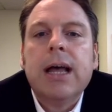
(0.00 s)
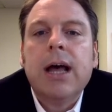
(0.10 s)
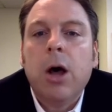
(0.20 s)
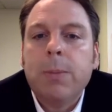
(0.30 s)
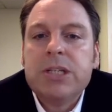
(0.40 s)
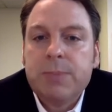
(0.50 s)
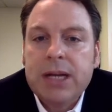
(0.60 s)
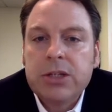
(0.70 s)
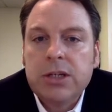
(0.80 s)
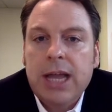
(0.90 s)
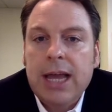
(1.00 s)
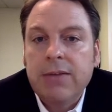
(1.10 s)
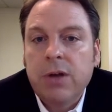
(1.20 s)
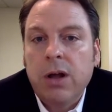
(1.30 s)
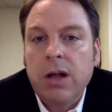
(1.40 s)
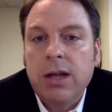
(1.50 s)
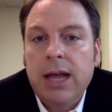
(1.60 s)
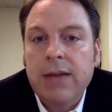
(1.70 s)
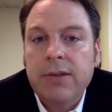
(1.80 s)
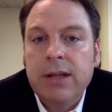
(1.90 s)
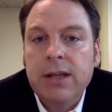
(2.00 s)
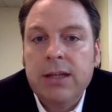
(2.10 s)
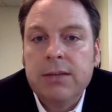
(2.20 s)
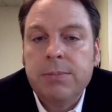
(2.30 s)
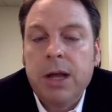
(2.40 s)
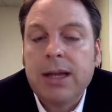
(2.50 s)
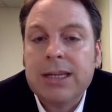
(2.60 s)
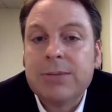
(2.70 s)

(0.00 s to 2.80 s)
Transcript: A home inspection, out of pocket